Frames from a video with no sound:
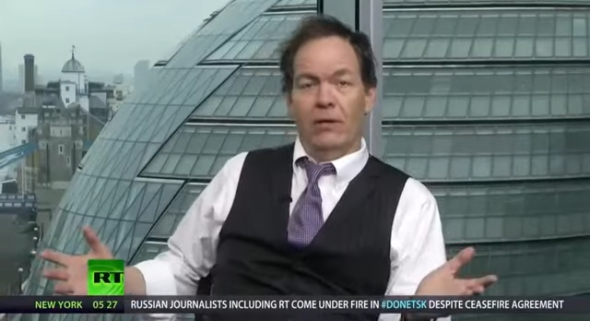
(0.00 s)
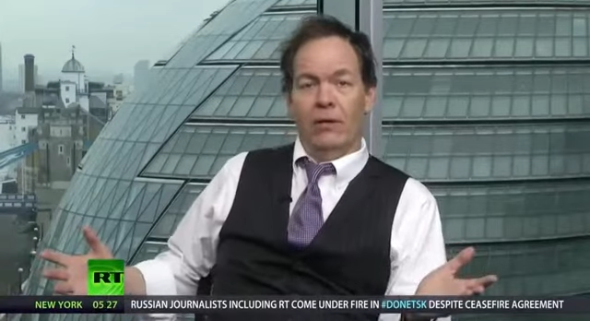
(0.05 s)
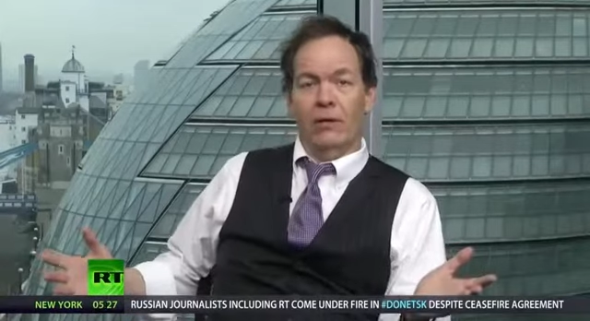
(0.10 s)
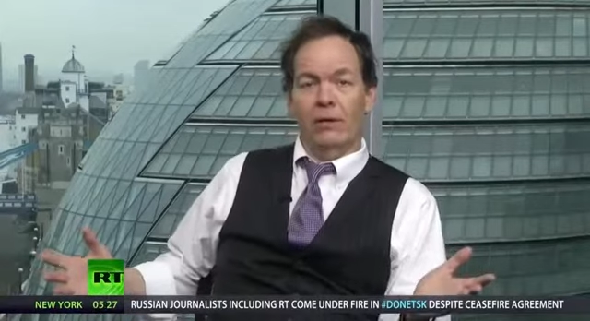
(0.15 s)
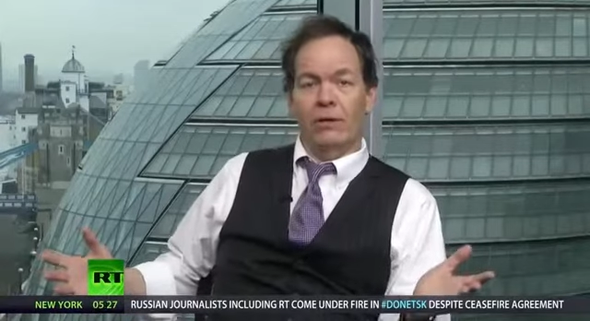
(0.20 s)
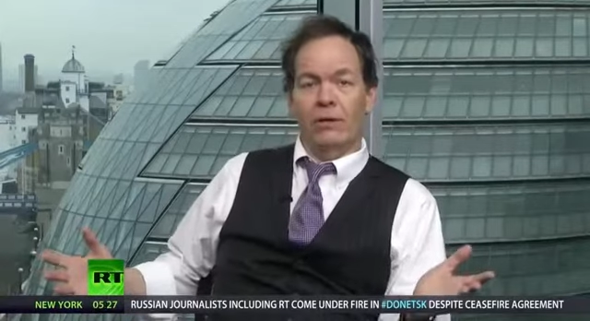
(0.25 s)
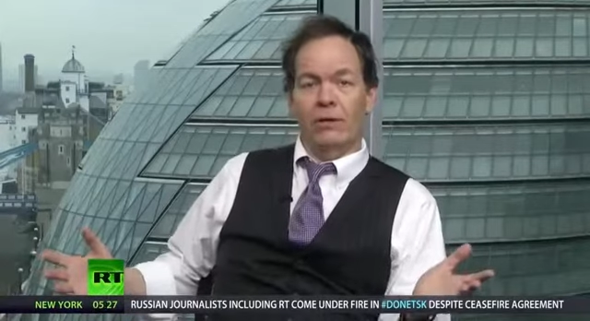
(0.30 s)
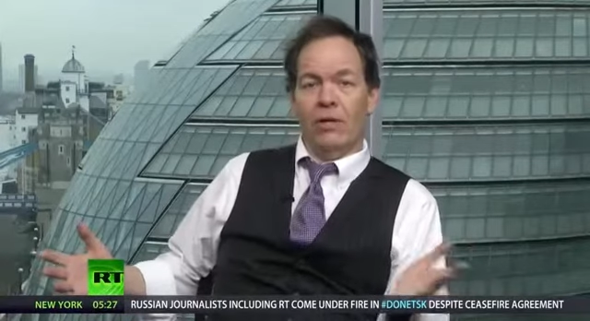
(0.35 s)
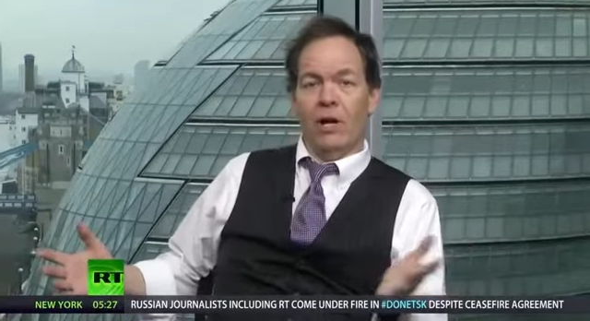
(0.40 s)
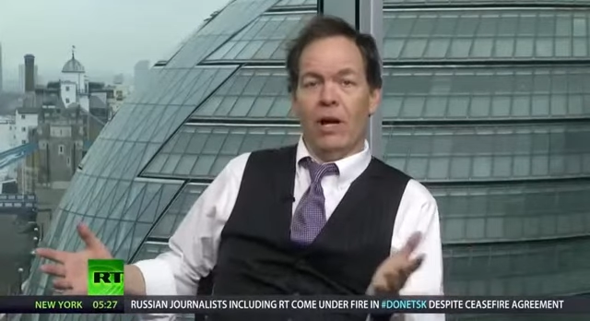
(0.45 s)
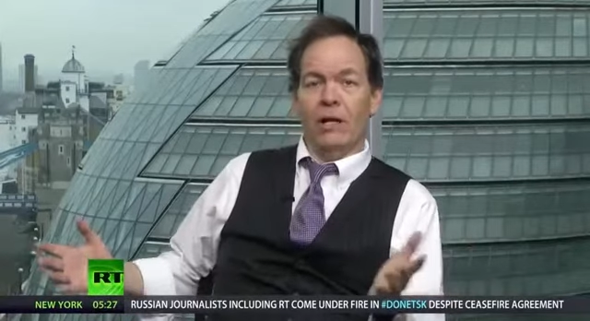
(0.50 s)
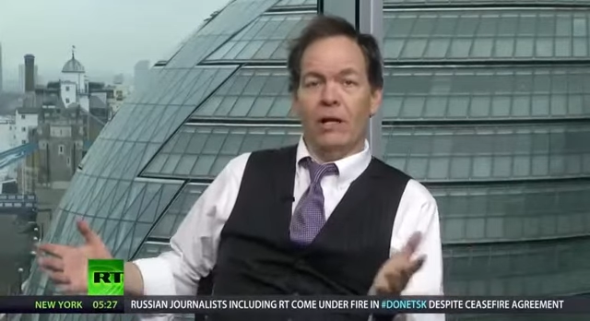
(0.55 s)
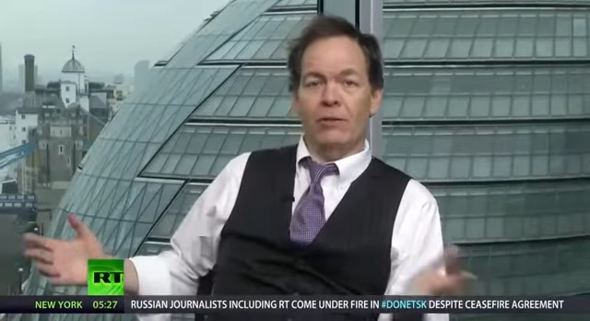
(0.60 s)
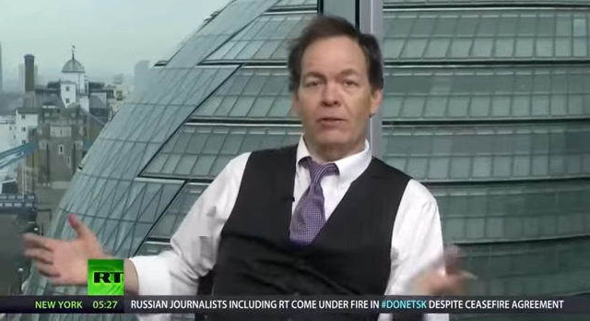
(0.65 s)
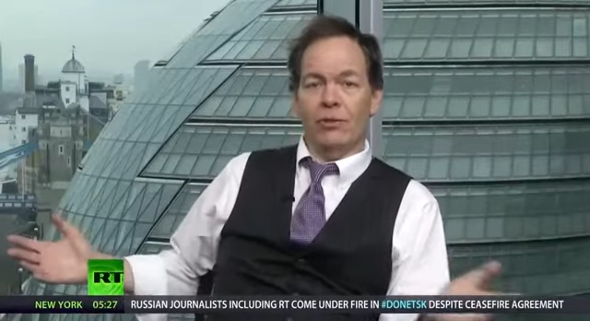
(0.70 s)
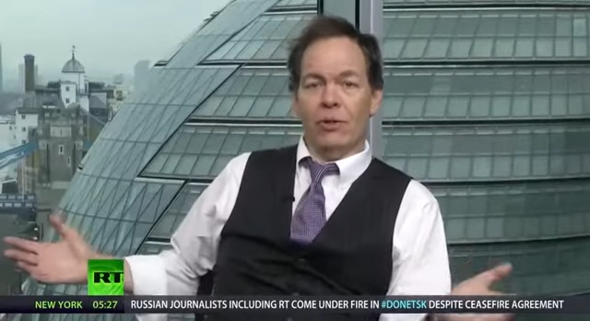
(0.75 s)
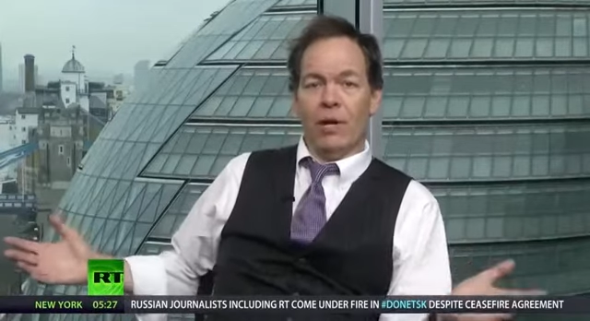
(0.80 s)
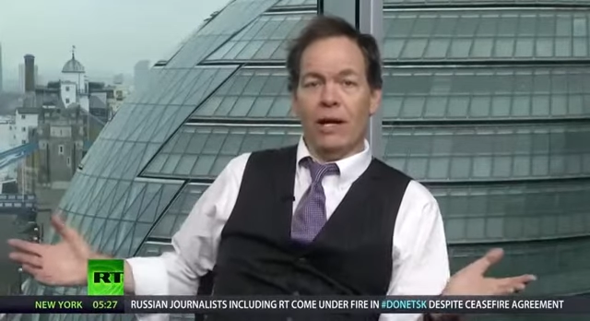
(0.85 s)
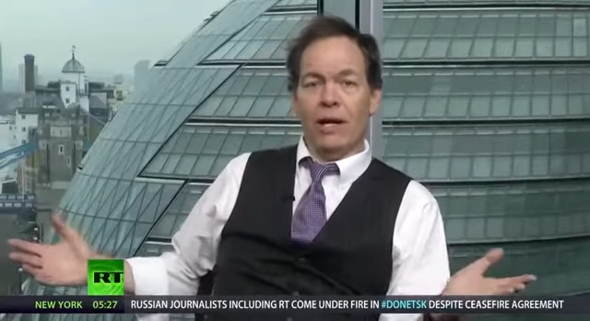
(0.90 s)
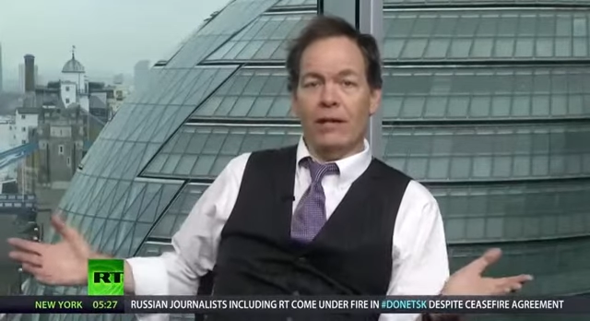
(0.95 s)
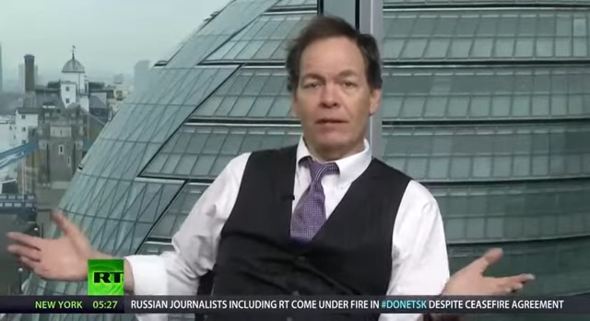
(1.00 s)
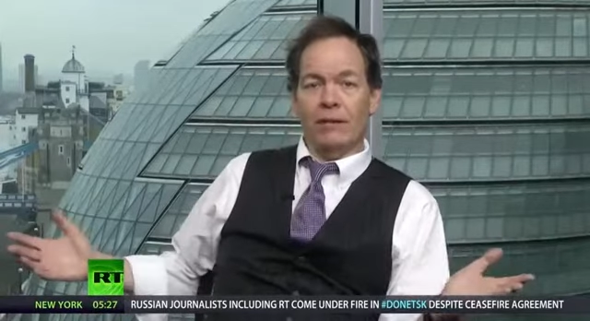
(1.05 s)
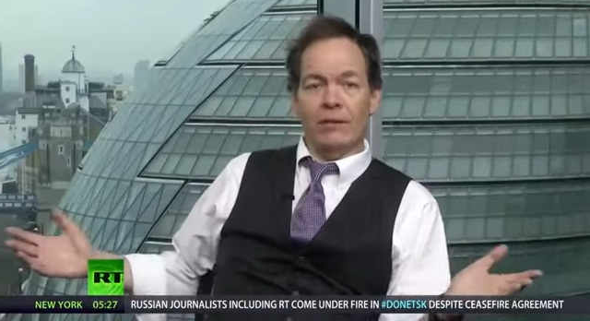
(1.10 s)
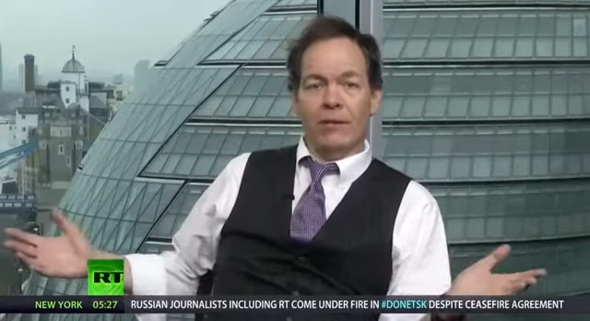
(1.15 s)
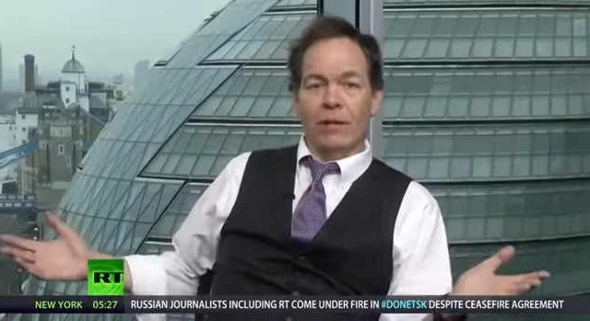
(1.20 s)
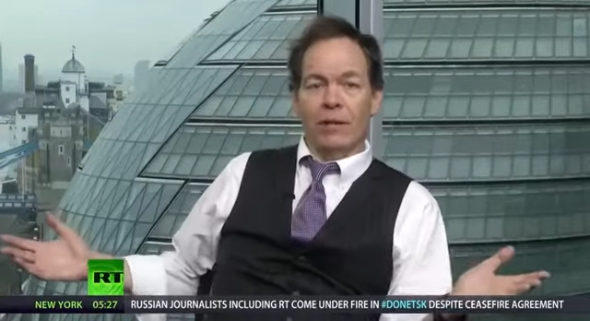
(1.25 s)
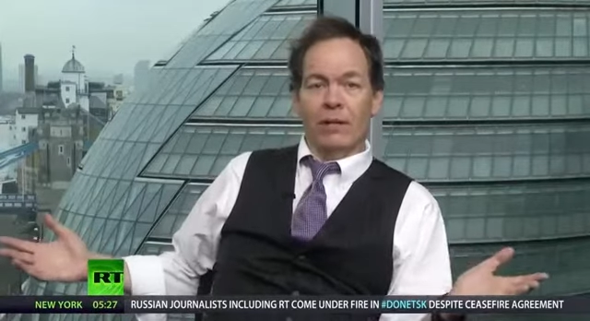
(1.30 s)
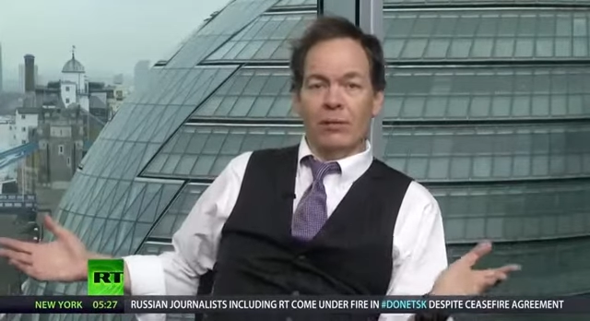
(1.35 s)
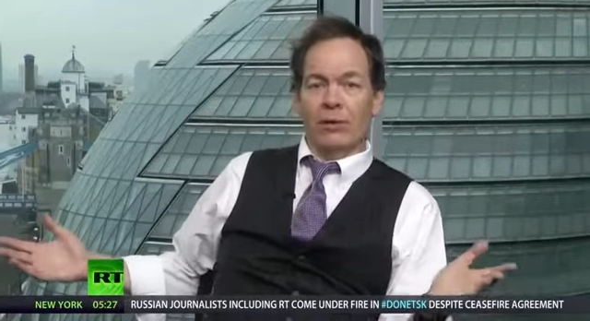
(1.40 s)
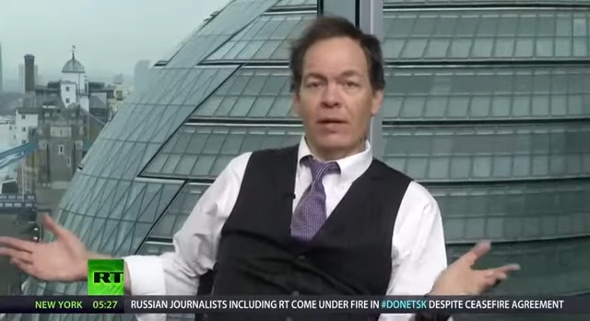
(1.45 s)
Or as John
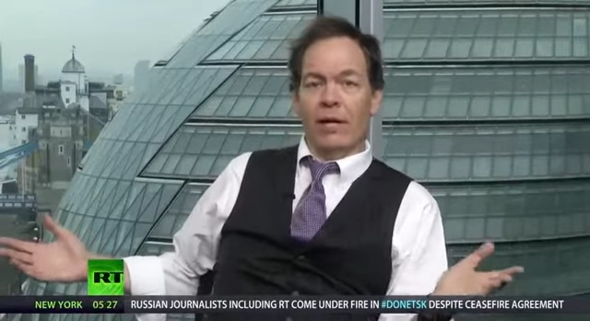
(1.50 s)
Dryden